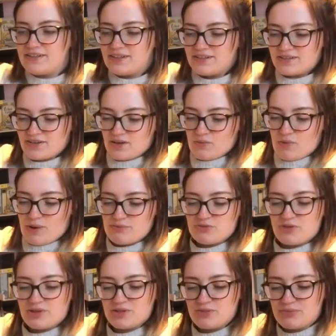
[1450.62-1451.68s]
I don't know why I'm
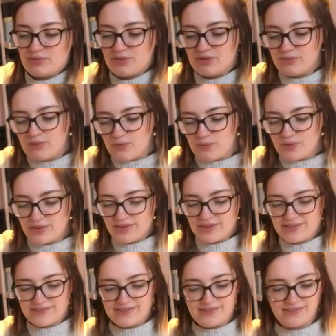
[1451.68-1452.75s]
trying to put them on with
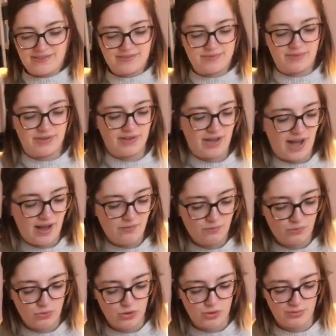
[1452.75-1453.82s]
these socks, but I
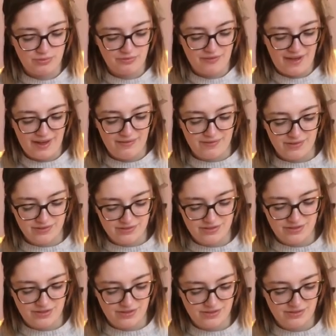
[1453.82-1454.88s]
haven't worn them in forever,
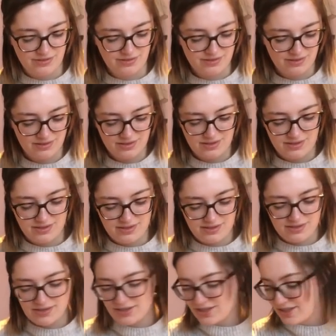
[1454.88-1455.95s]
so I
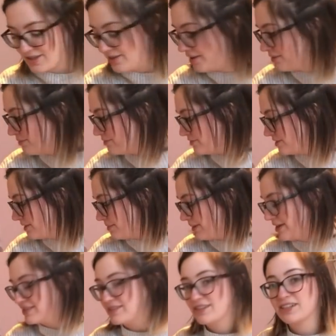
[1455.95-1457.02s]
think I'll also
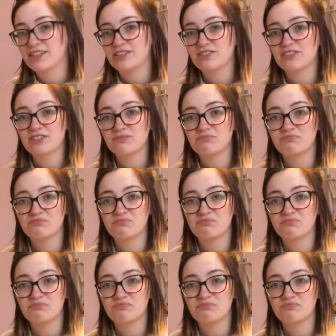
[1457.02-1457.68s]
buy to these.